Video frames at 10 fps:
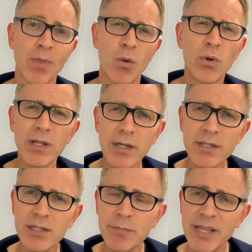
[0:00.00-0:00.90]
We'll look
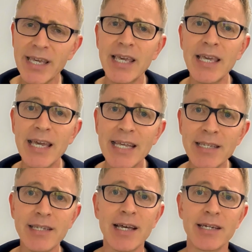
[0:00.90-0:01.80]
at some of the key
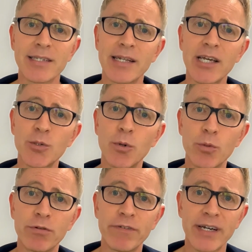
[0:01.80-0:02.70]
insights the
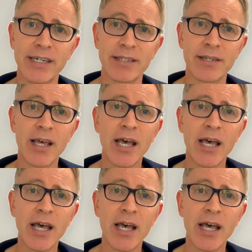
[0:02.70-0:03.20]
dashboard provides